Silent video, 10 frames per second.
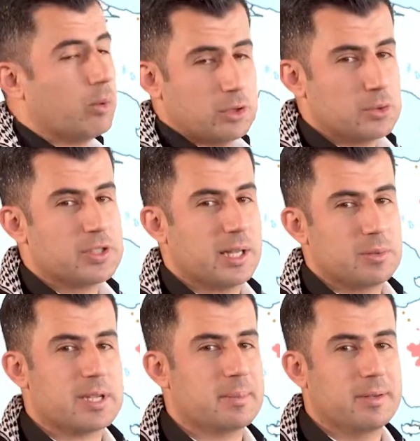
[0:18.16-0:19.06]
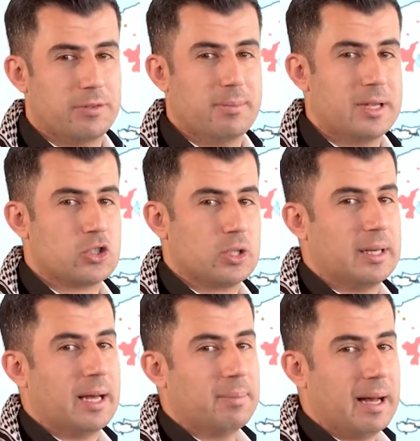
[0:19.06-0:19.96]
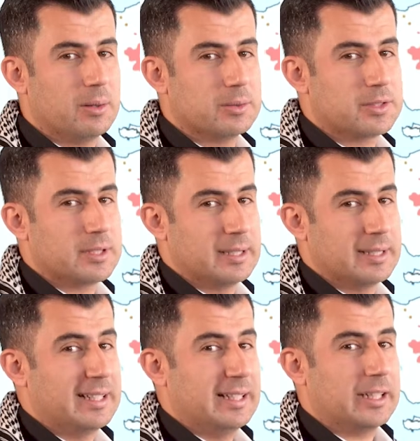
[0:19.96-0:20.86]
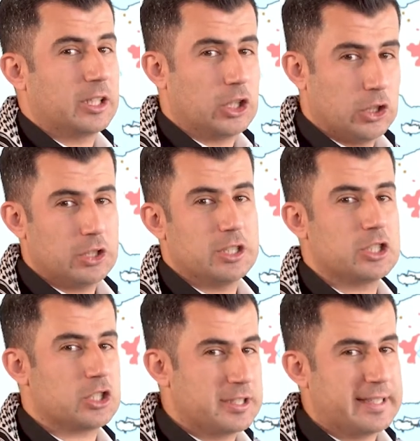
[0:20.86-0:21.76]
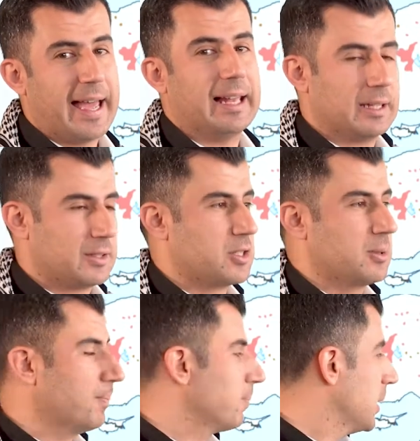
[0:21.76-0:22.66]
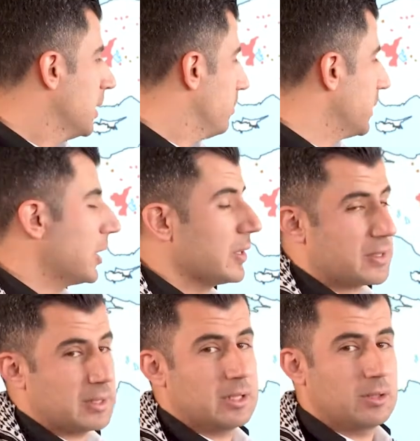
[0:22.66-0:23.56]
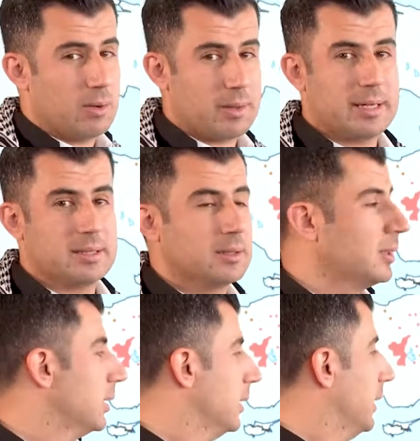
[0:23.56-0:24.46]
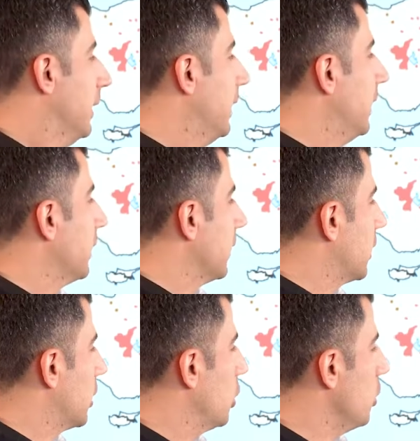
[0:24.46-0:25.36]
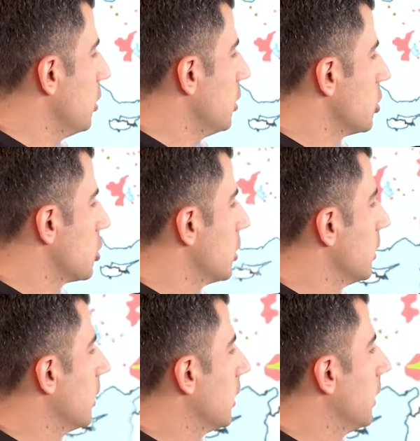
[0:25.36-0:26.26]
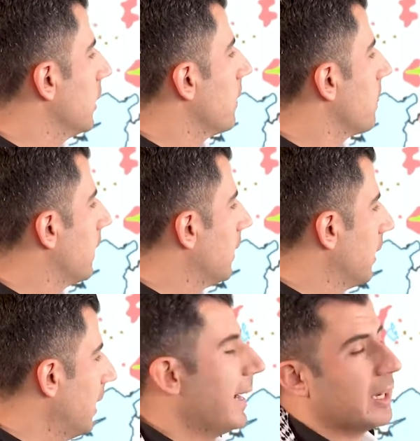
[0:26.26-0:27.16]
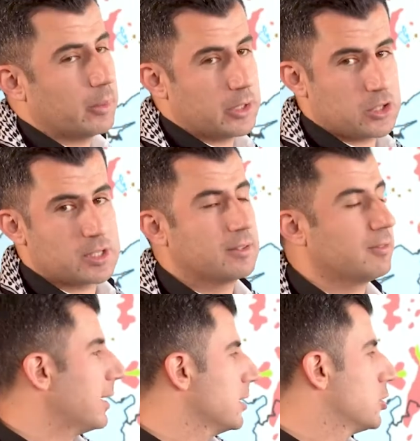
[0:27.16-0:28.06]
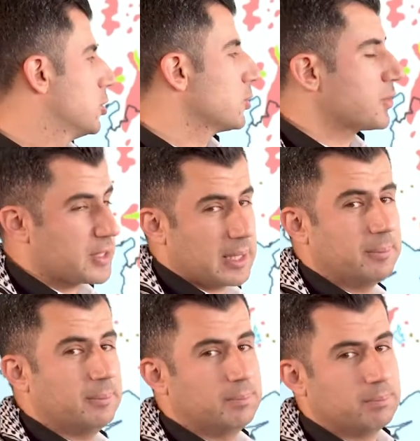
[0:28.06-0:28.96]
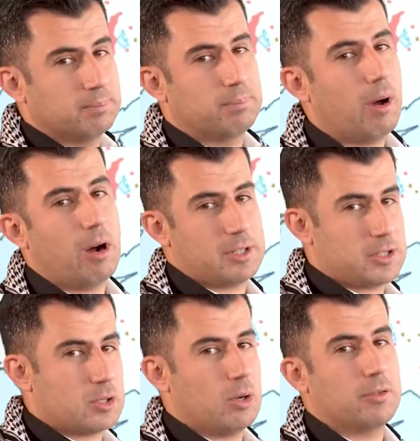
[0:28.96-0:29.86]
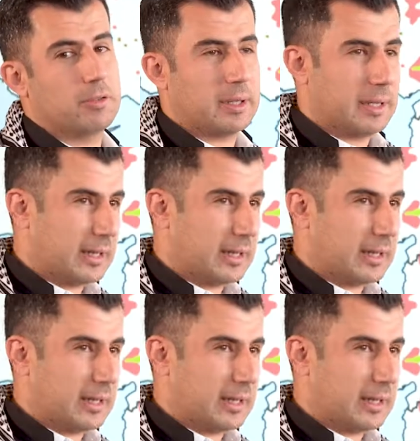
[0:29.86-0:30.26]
want to tell you some information about Kurdish dialects. Because you know that Kurdish language is divided to some parts of